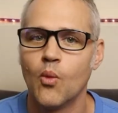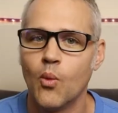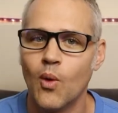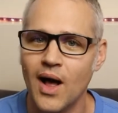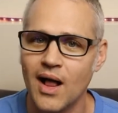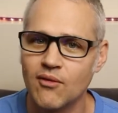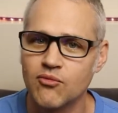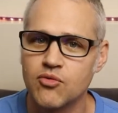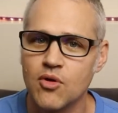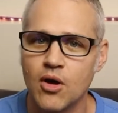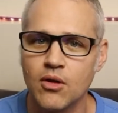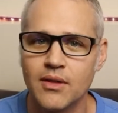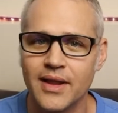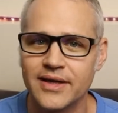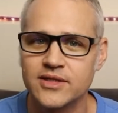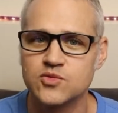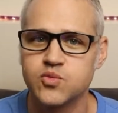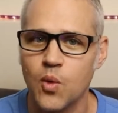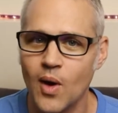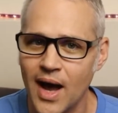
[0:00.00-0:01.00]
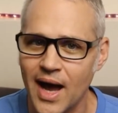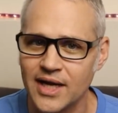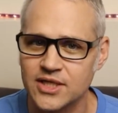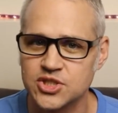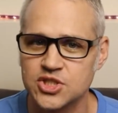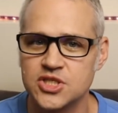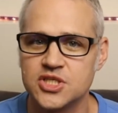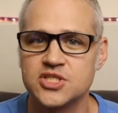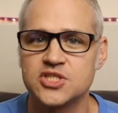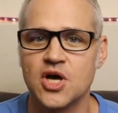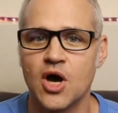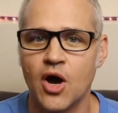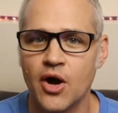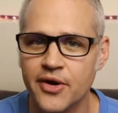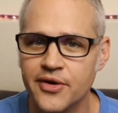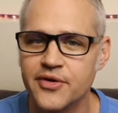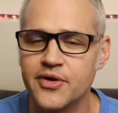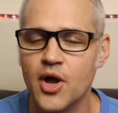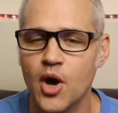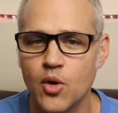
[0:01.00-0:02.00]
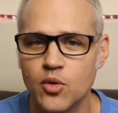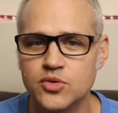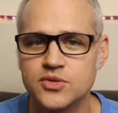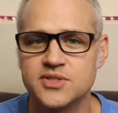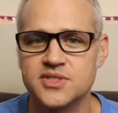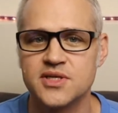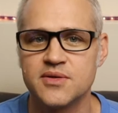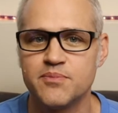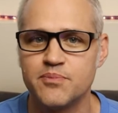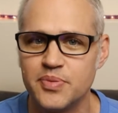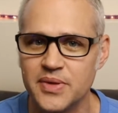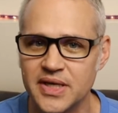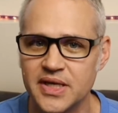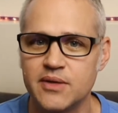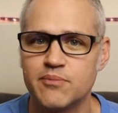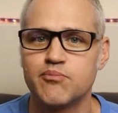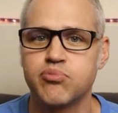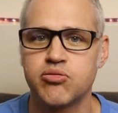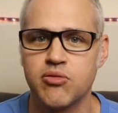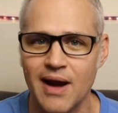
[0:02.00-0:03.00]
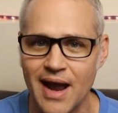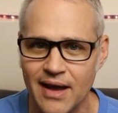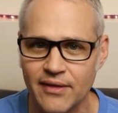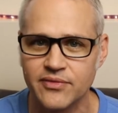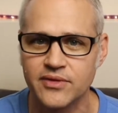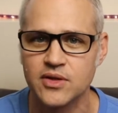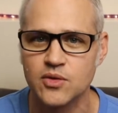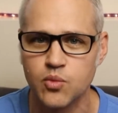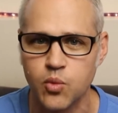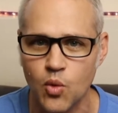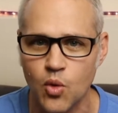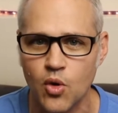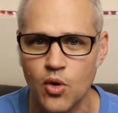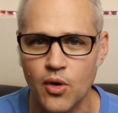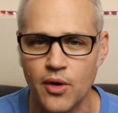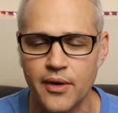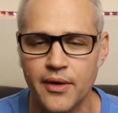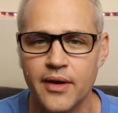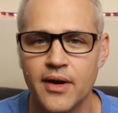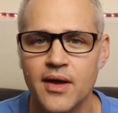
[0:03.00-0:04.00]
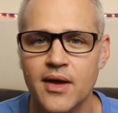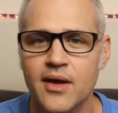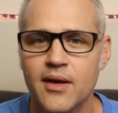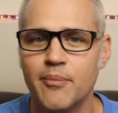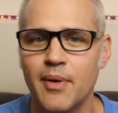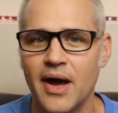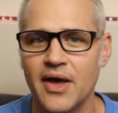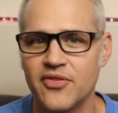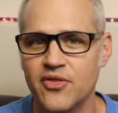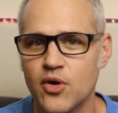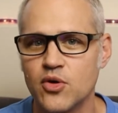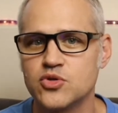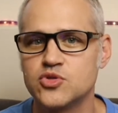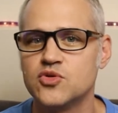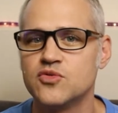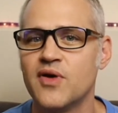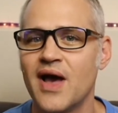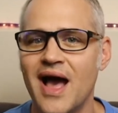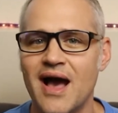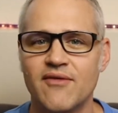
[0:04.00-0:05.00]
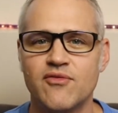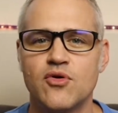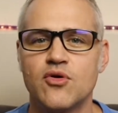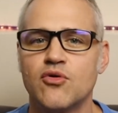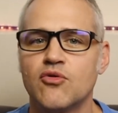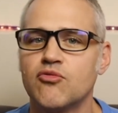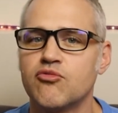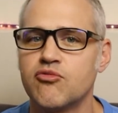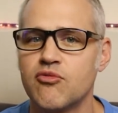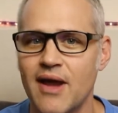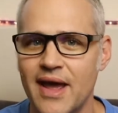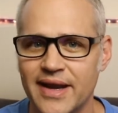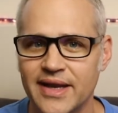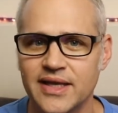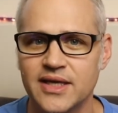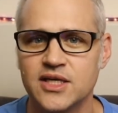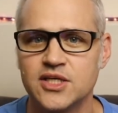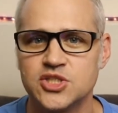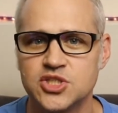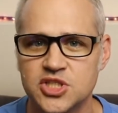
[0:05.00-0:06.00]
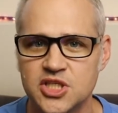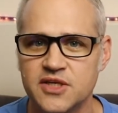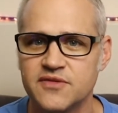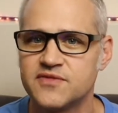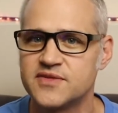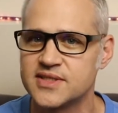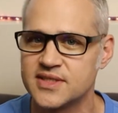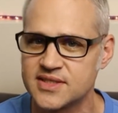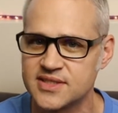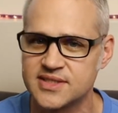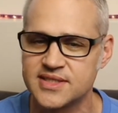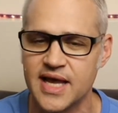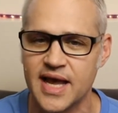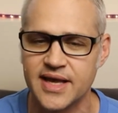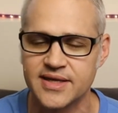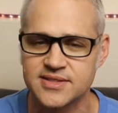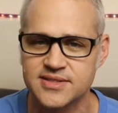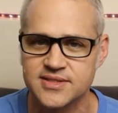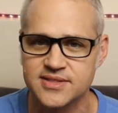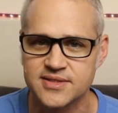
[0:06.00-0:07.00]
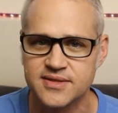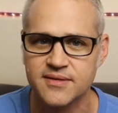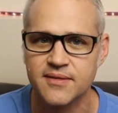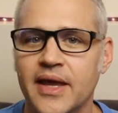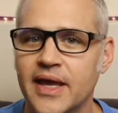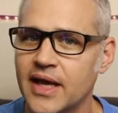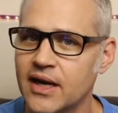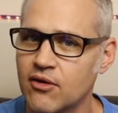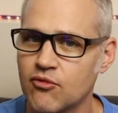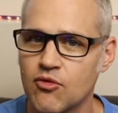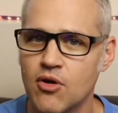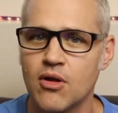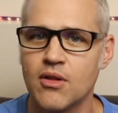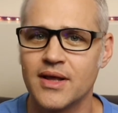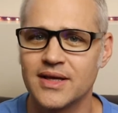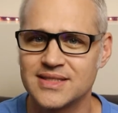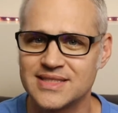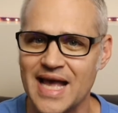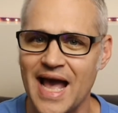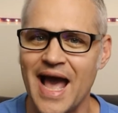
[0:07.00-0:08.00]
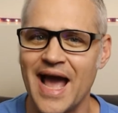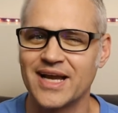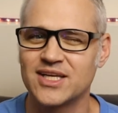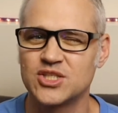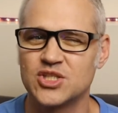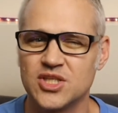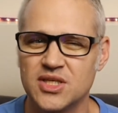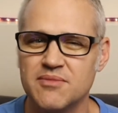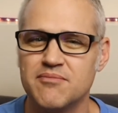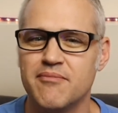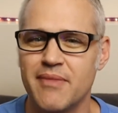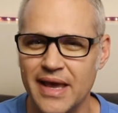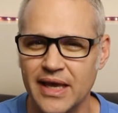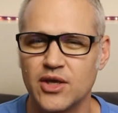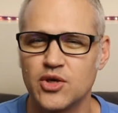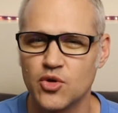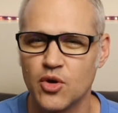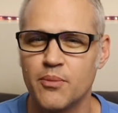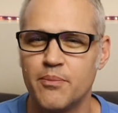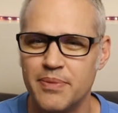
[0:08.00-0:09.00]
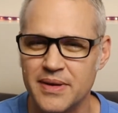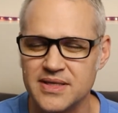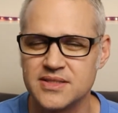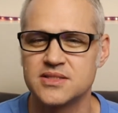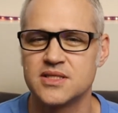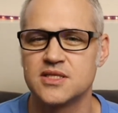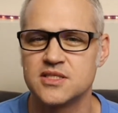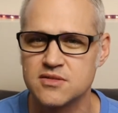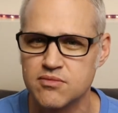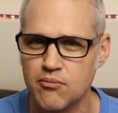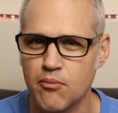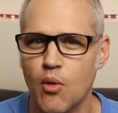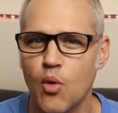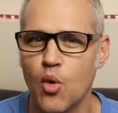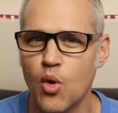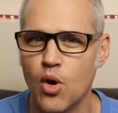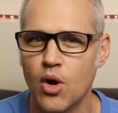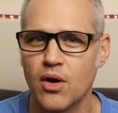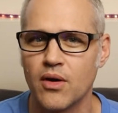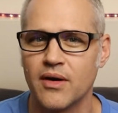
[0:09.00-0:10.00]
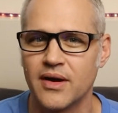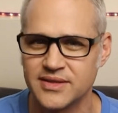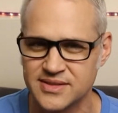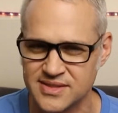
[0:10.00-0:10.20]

While Rolex watches are known to be proudly worn by those who have already achieved success, can a Rolex actually make your business more